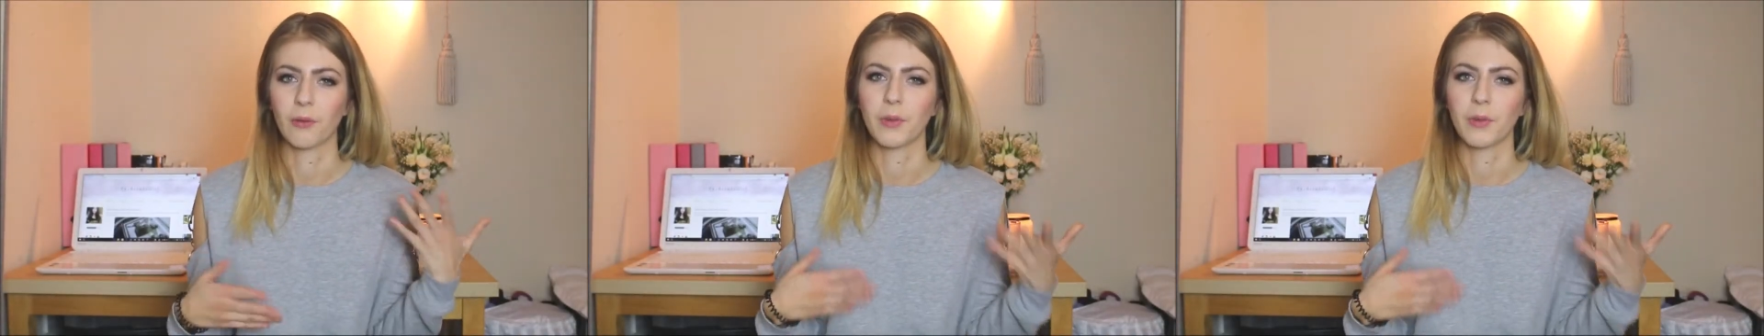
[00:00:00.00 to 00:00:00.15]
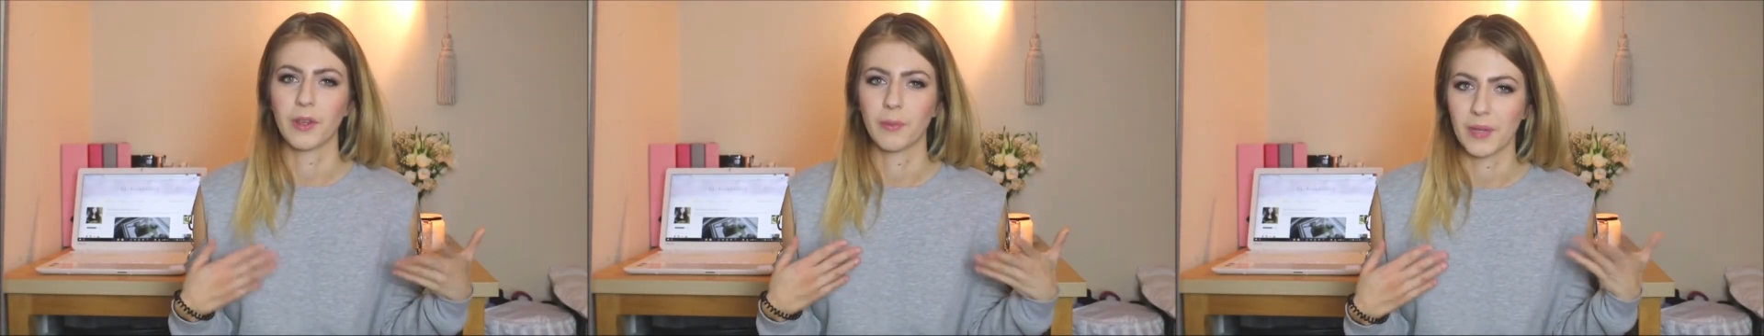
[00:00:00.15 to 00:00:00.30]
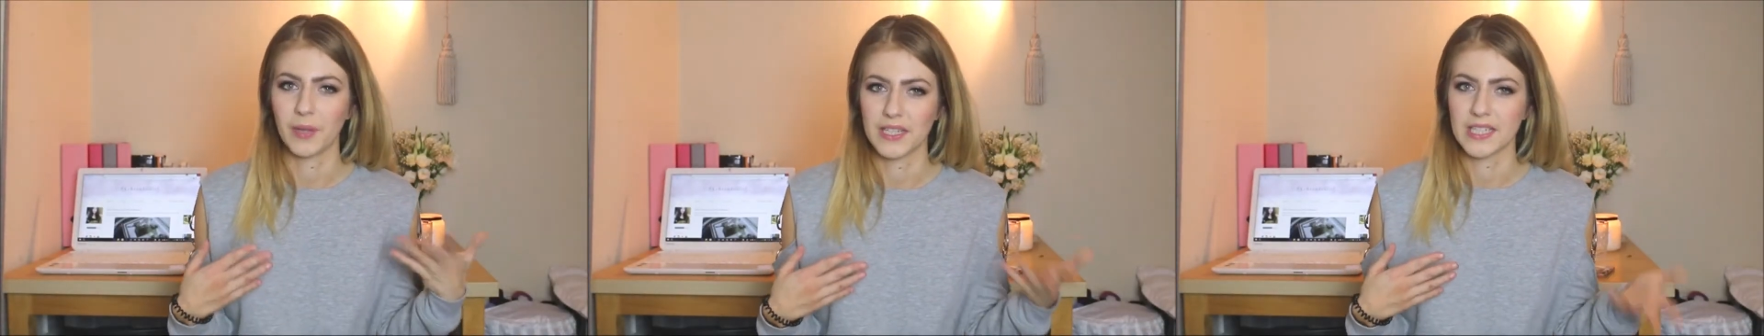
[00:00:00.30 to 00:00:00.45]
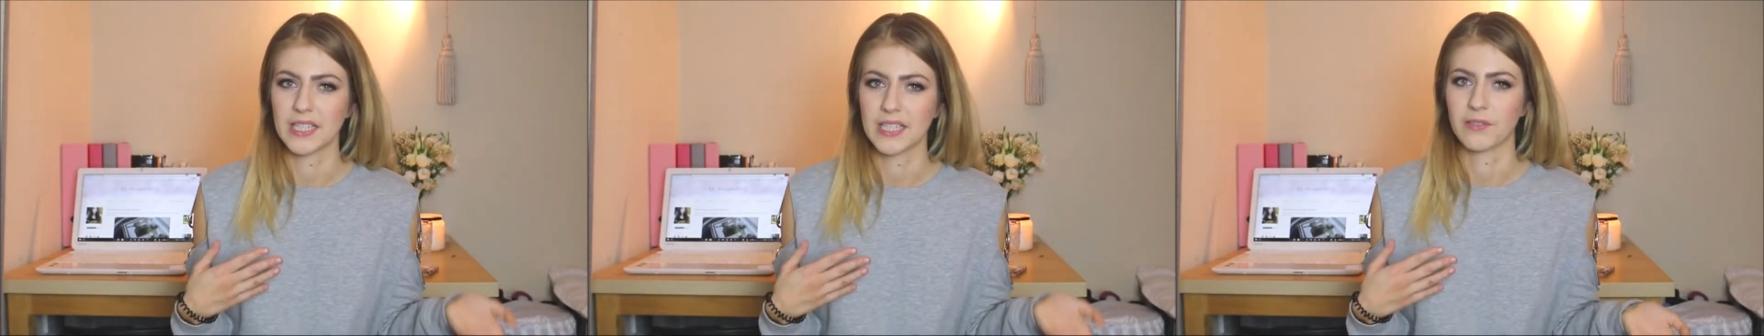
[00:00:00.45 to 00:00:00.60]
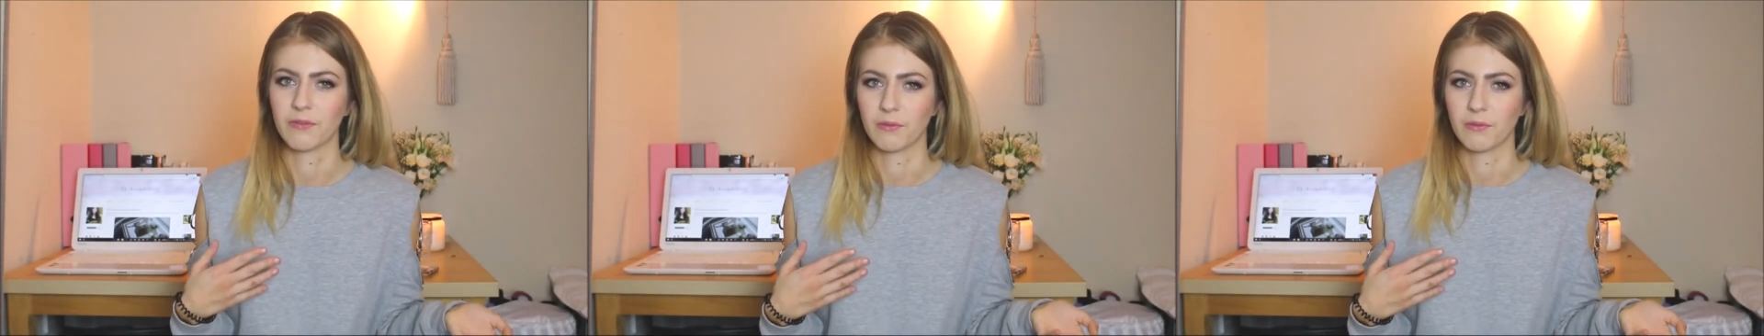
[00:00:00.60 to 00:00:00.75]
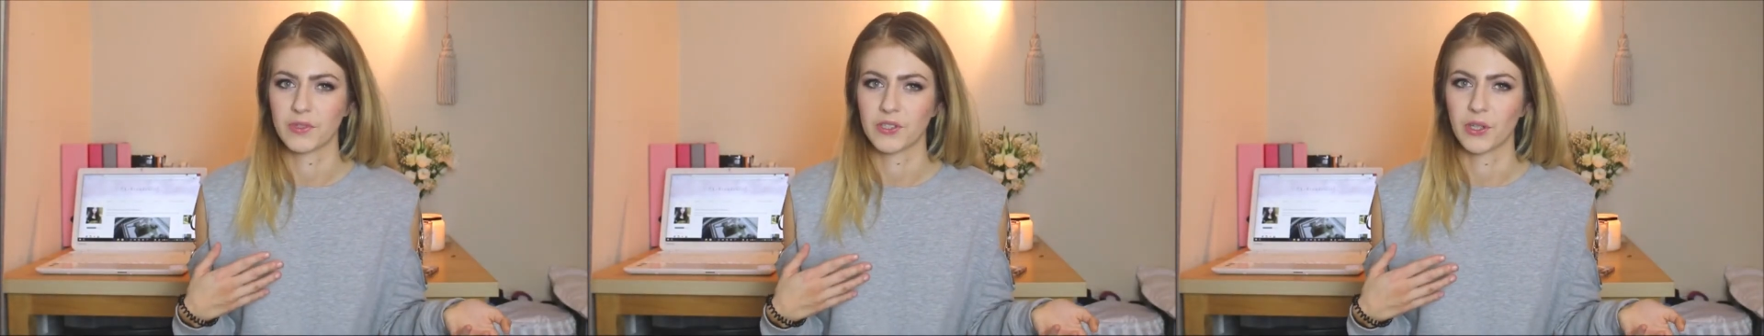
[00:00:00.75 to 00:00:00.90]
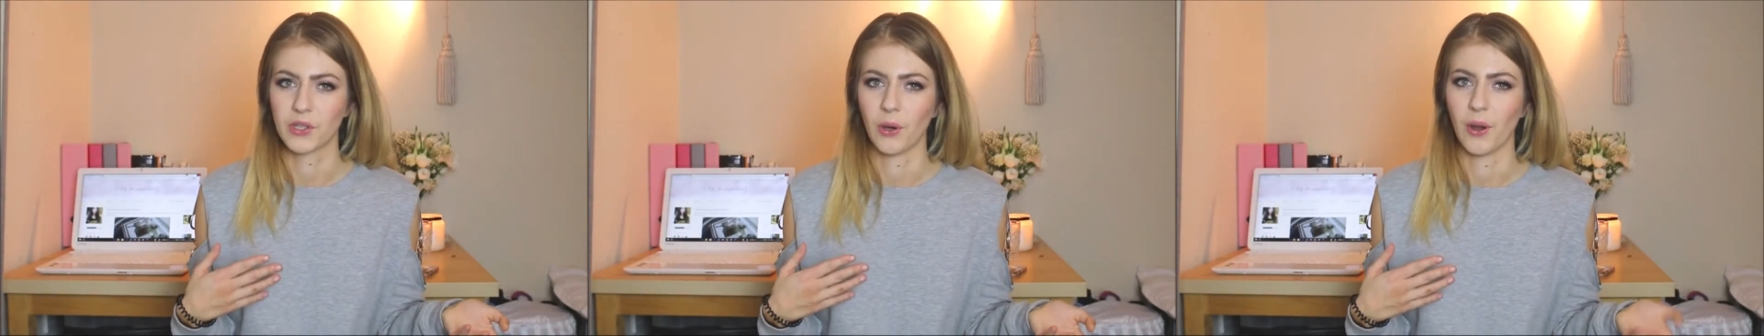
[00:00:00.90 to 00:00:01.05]
on with the pieces
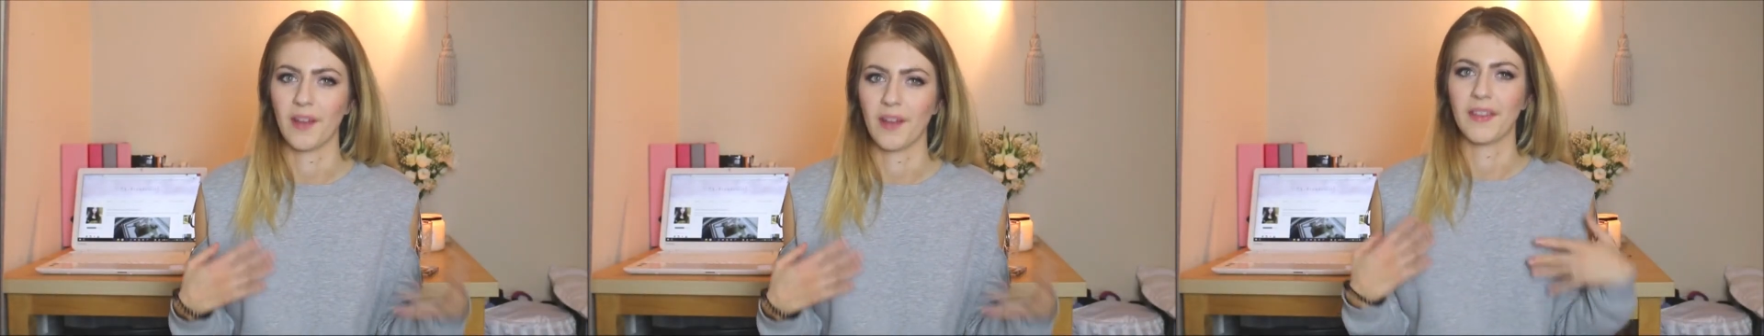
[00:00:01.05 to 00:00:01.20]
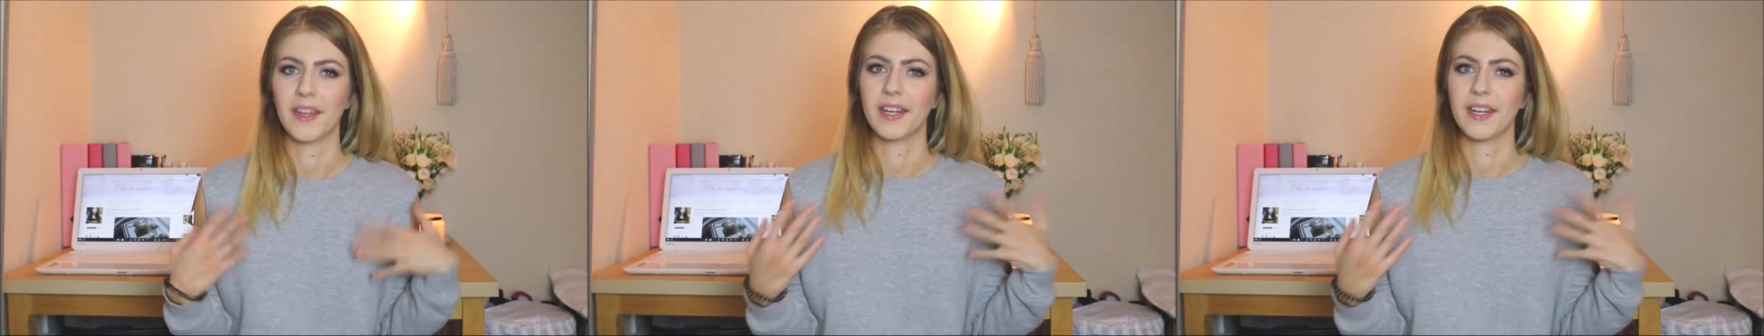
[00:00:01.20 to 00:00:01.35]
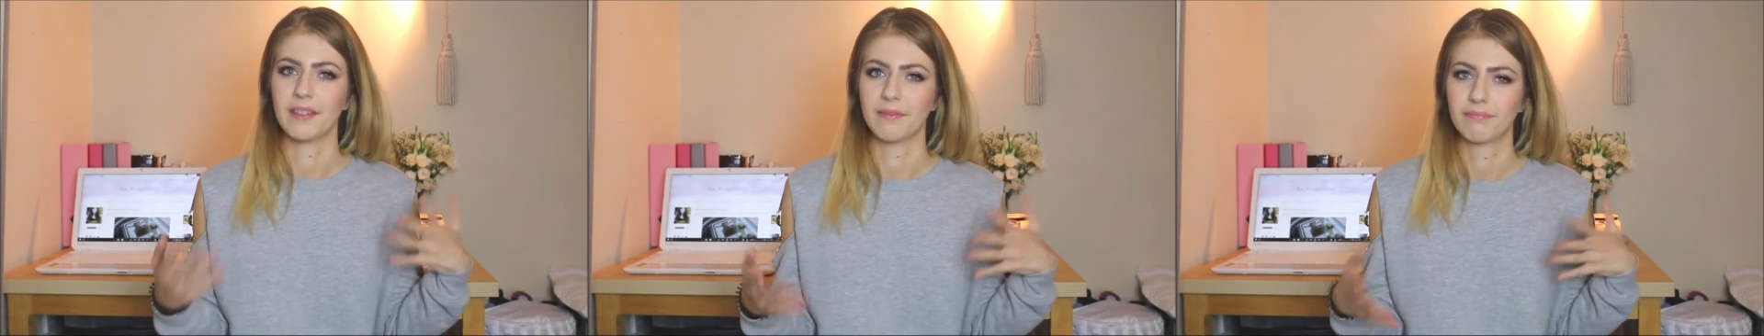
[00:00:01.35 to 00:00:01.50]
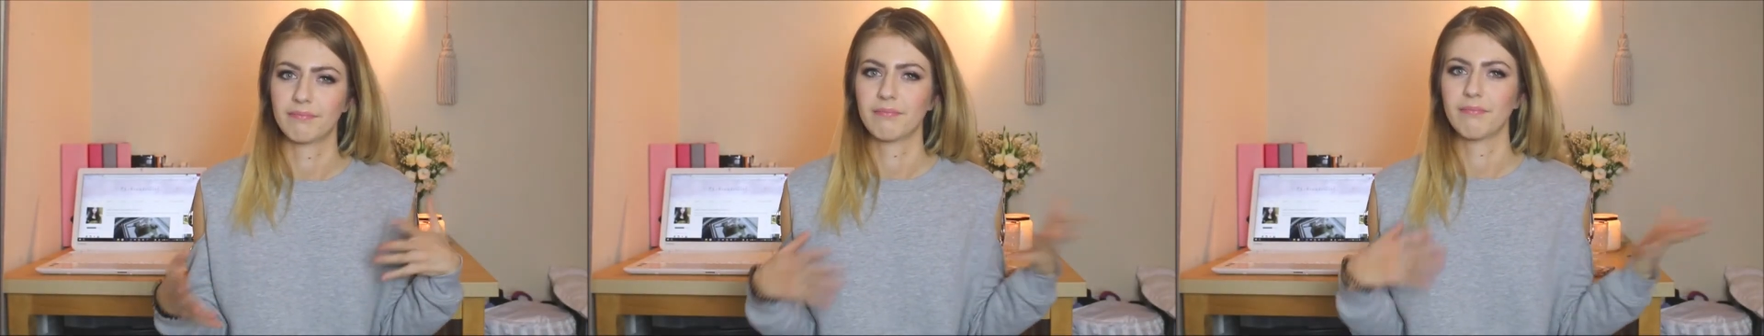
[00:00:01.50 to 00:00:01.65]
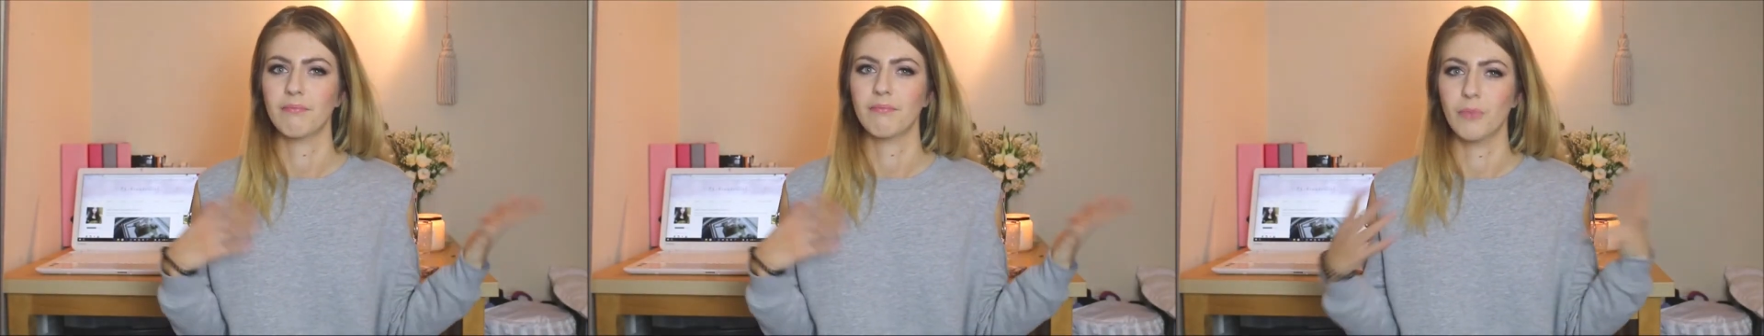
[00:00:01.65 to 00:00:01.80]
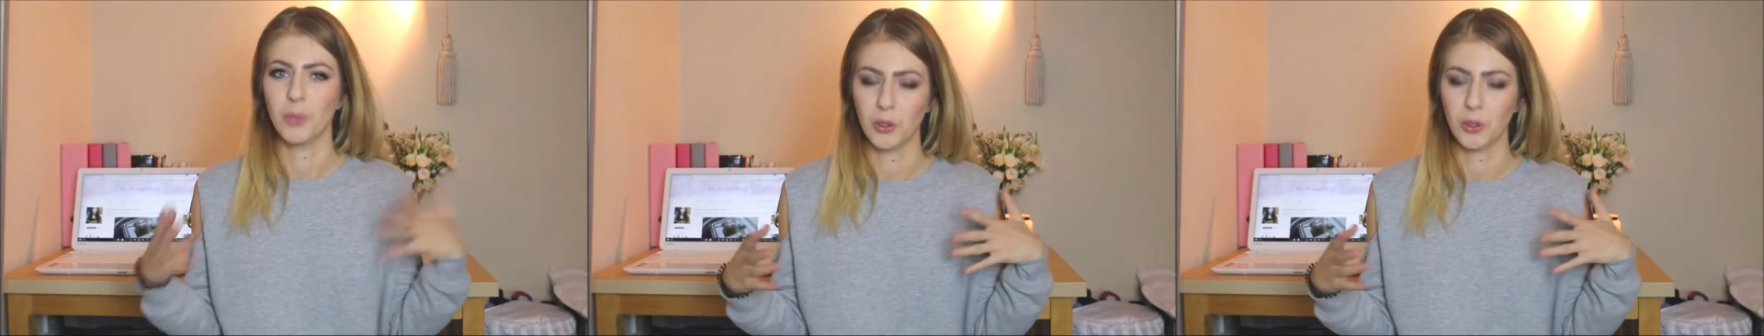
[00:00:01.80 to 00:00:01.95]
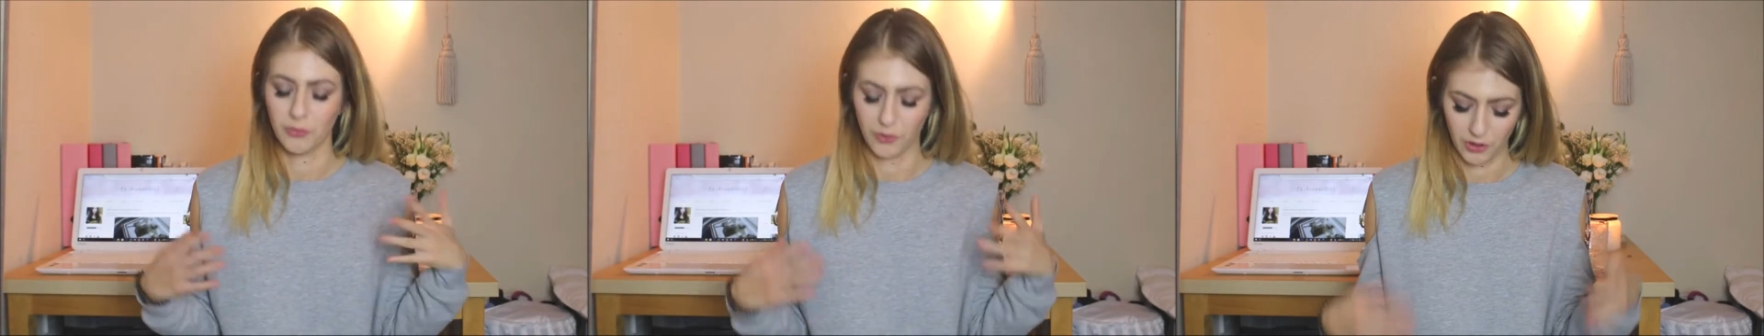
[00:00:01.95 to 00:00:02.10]
from Scott and
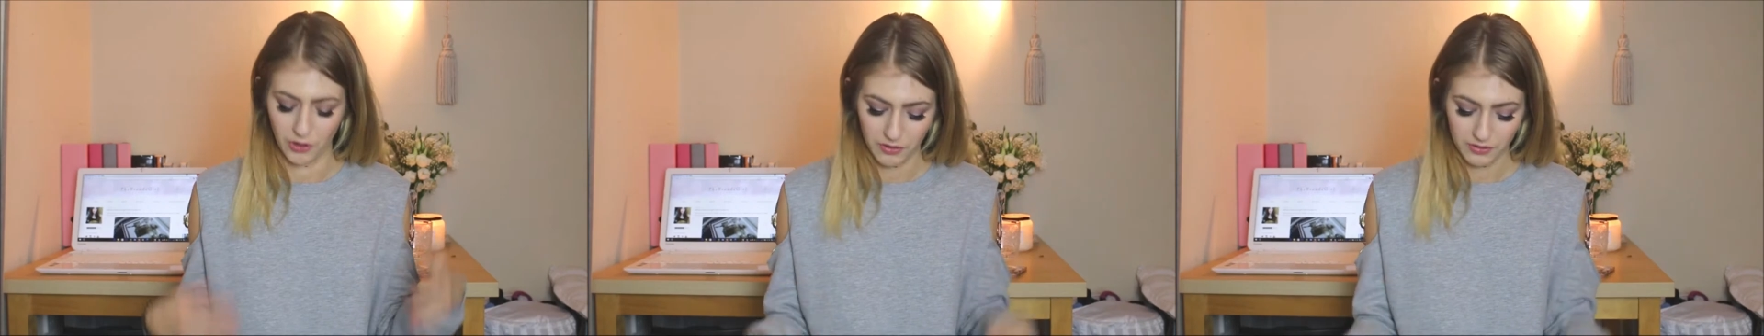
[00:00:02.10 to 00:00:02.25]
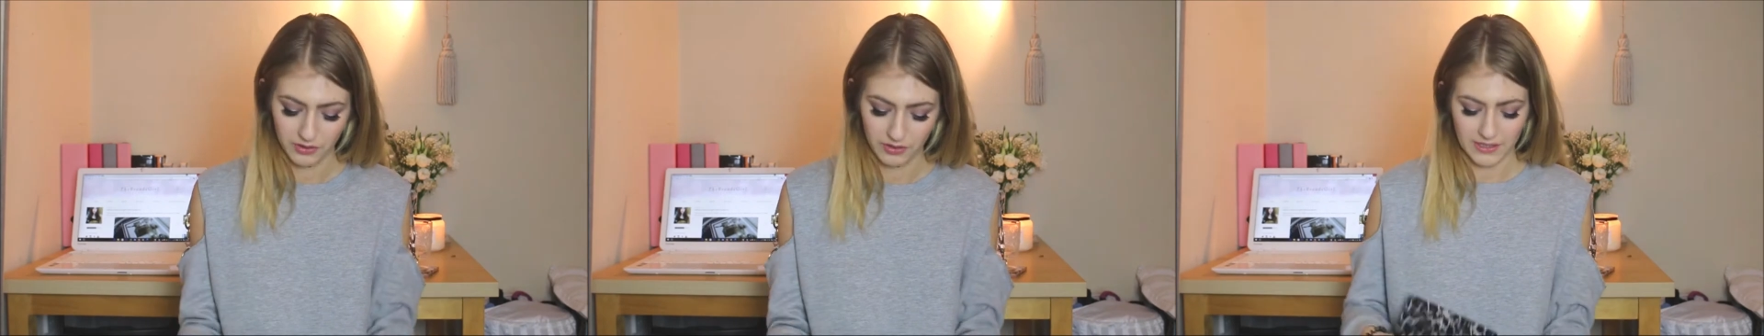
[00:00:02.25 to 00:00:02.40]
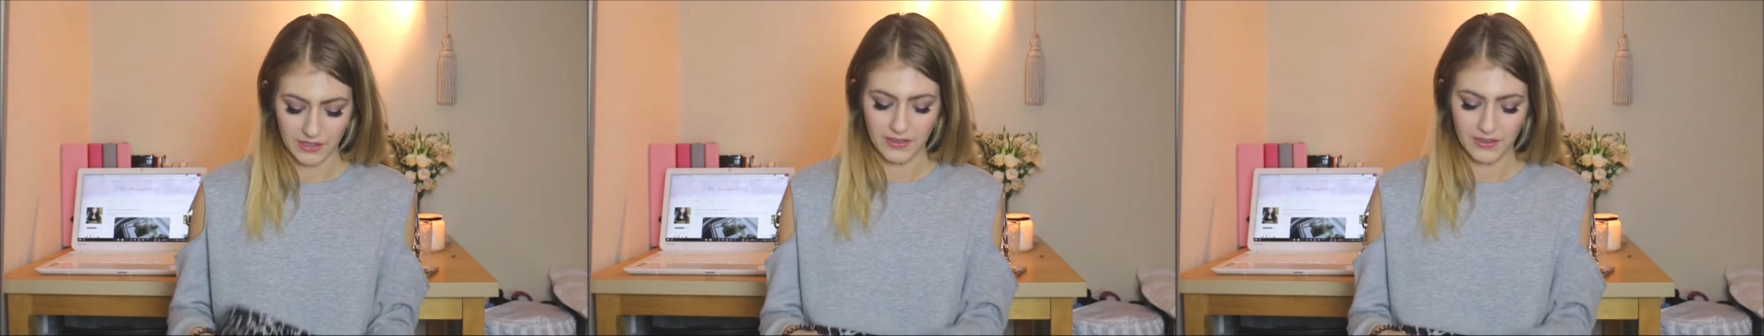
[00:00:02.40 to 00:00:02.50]
then move on.